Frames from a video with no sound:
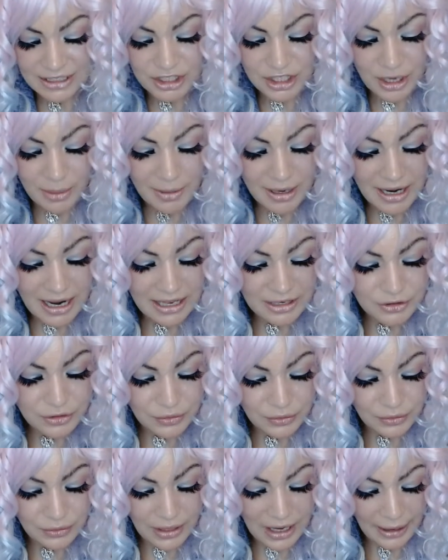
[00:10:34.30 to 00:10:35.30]
Gemini
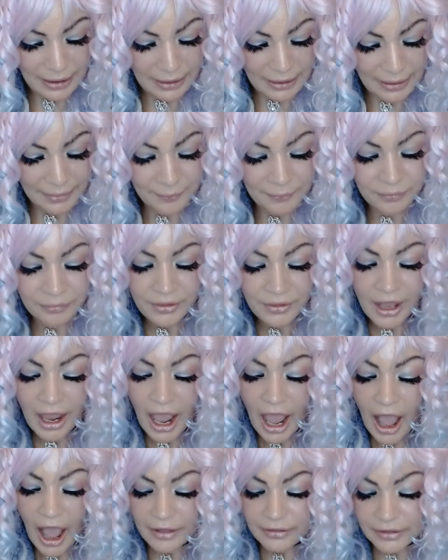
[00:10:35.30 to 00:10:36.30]
Drew Carey.
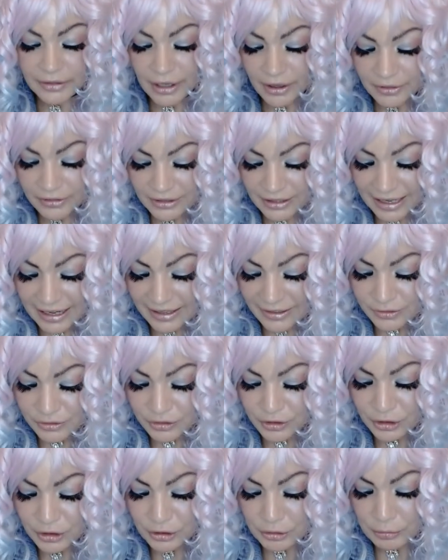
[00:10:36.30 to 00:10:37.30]
On the other hand,
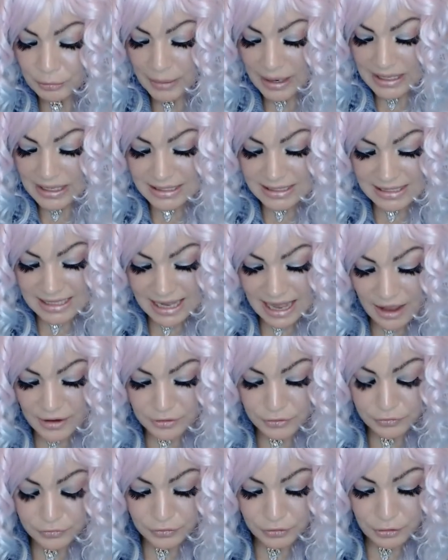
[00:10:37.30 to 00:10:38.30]
you might stay out
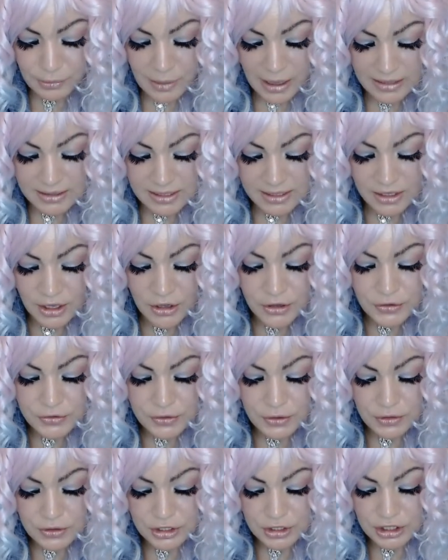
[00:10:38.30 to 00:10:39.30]
a few months,
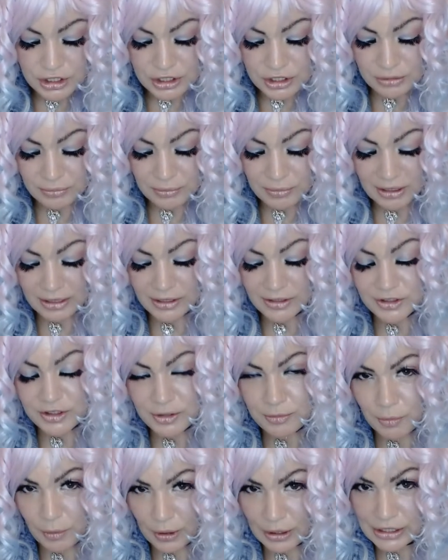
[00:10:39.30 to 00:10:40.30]
so she should be a good
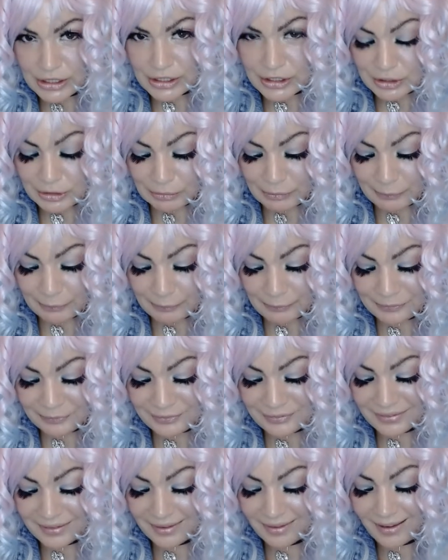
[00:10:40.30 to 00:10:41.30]
sport too.
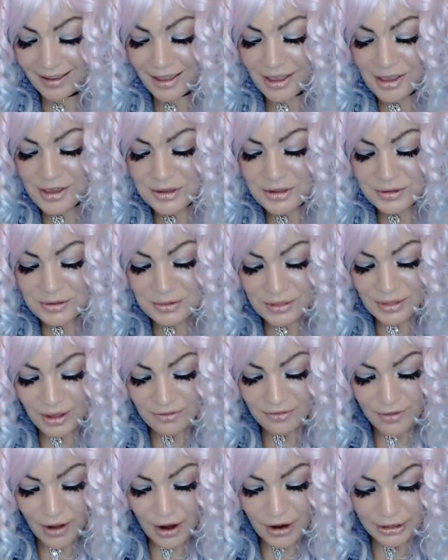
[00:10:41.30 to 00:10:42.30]
You
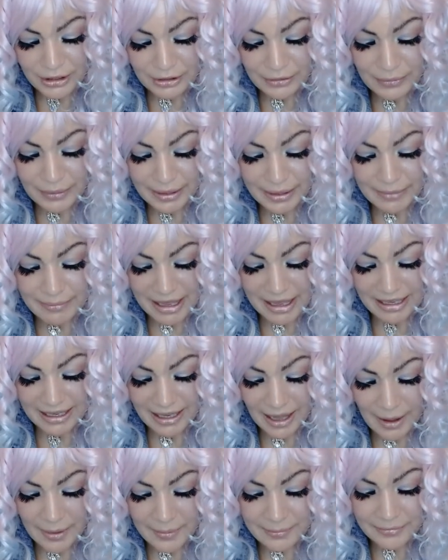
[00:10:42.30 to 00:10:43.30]
love arguing and
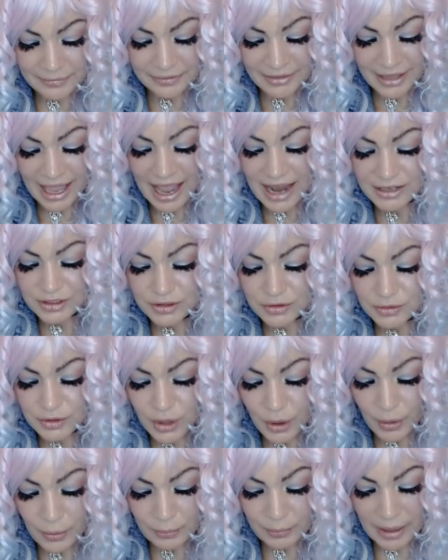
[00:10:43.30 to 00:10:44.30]
making up, and you
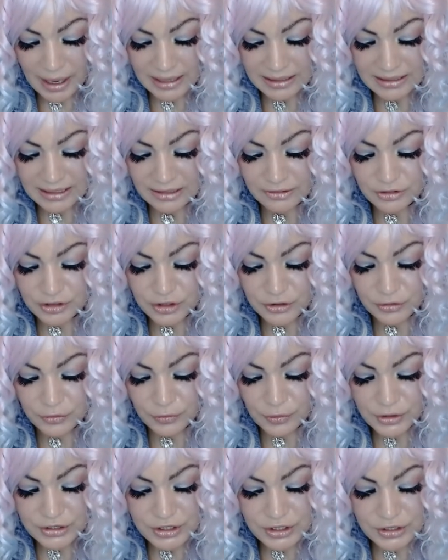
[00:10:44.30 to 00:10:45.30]
don't mind if she
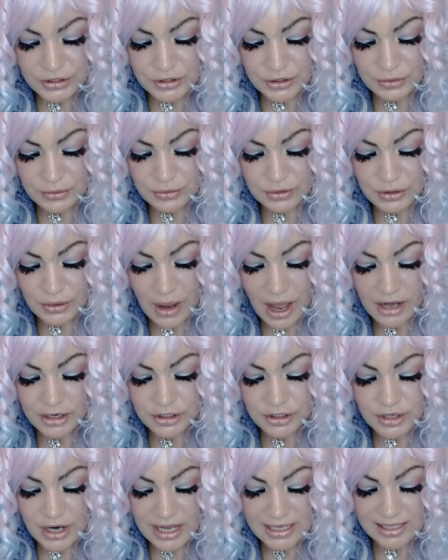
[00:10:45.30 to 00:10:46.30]
forces you to
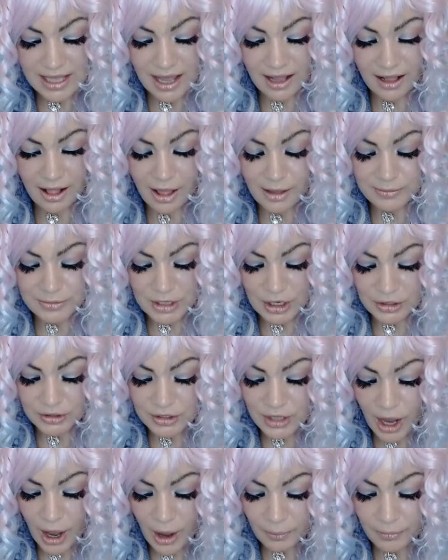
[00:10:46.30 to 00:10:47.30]
undress and climbs on
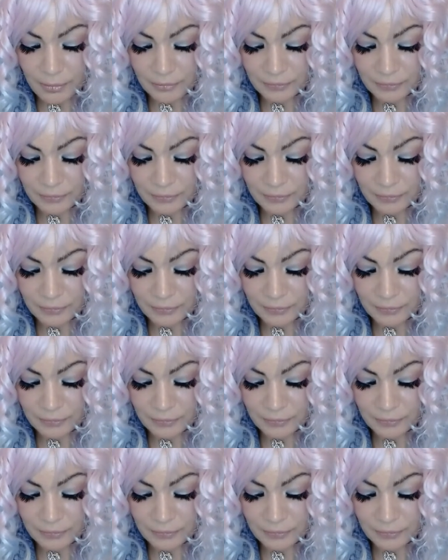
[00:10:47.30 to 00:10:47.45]
top.